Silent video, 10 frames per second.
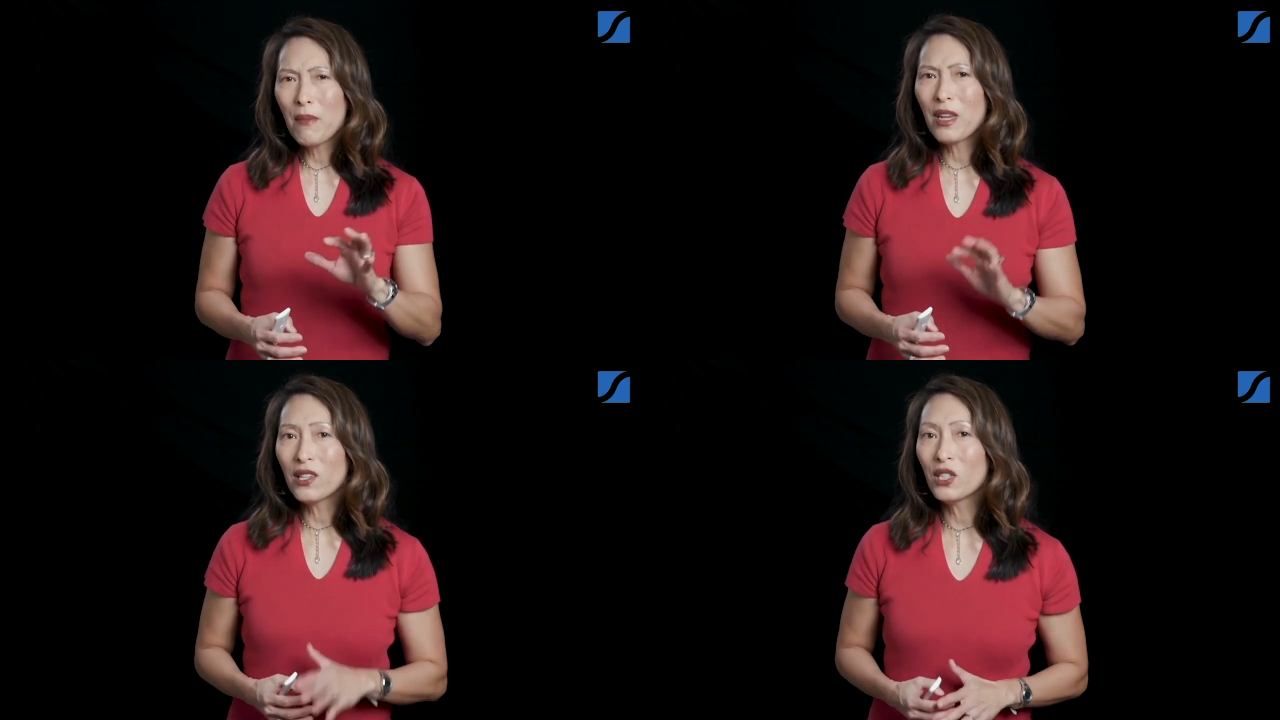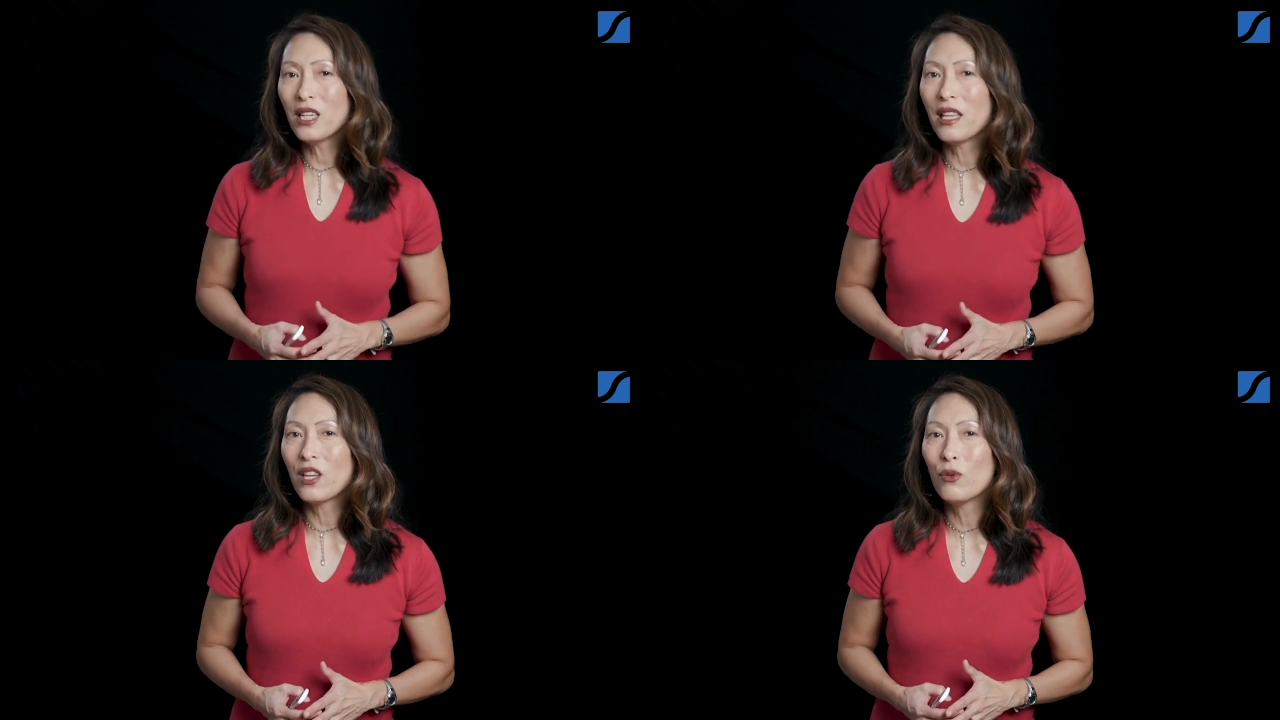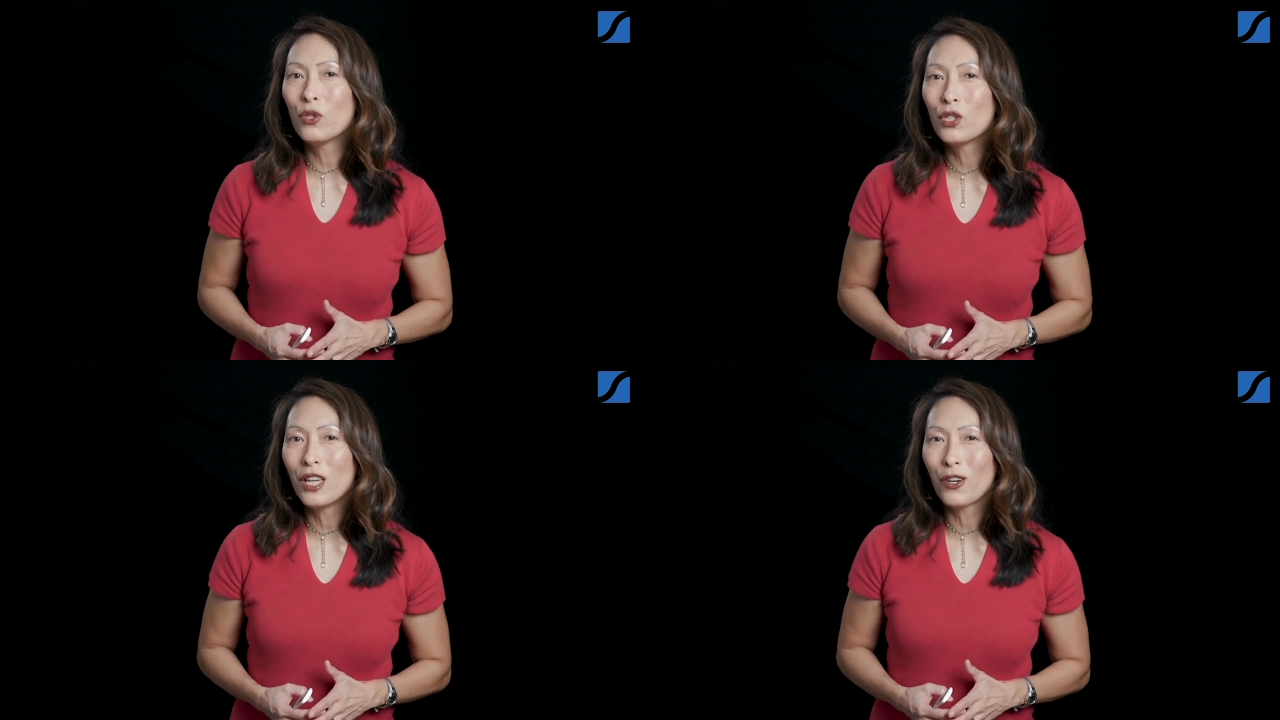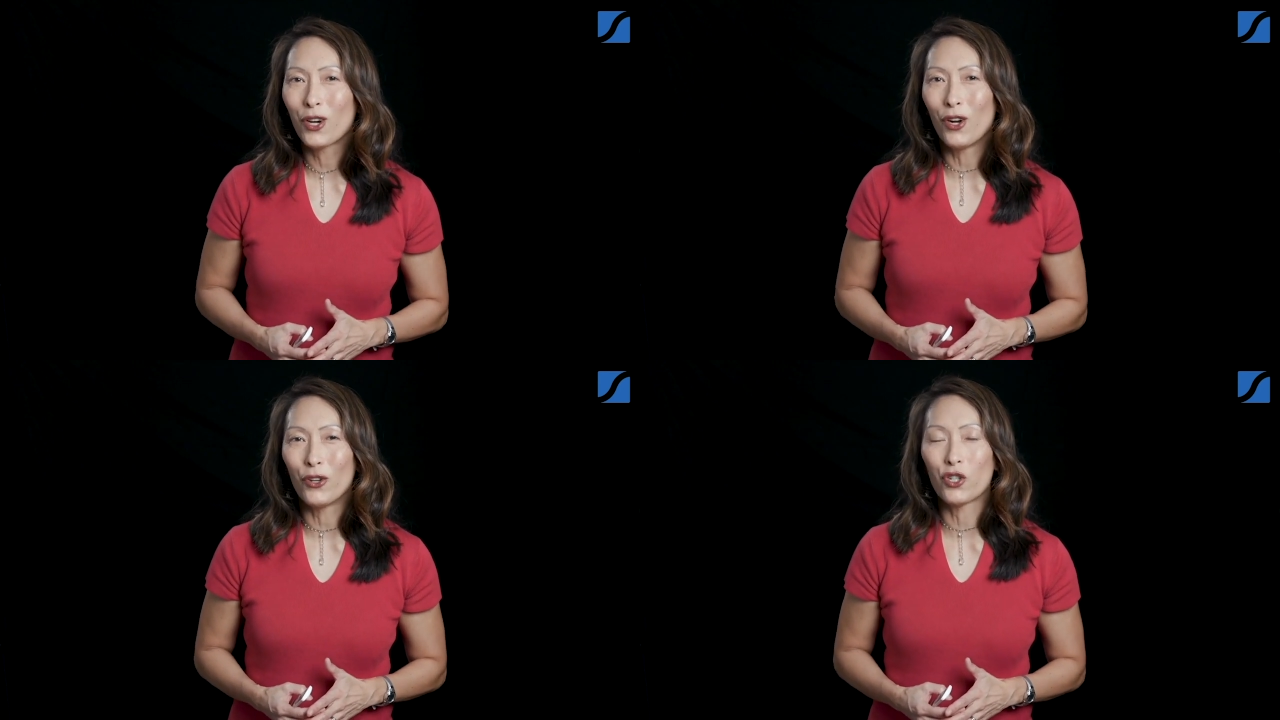I'm guessing that you see your
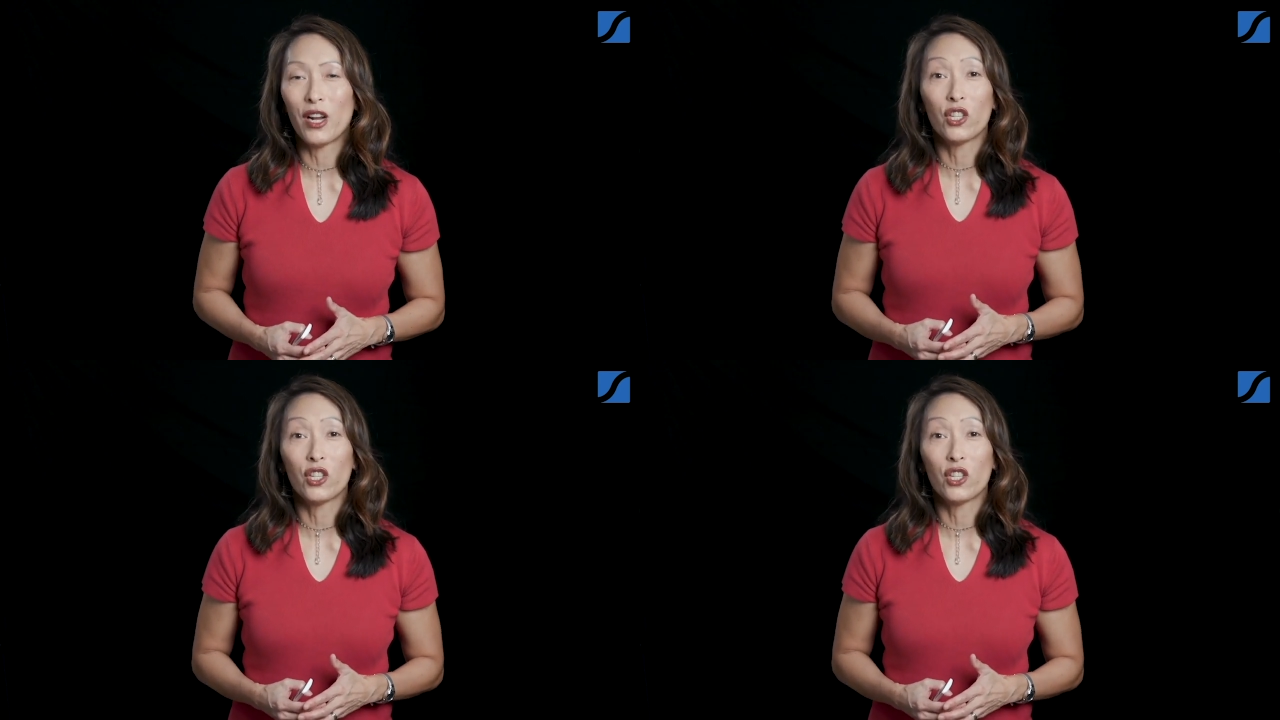culture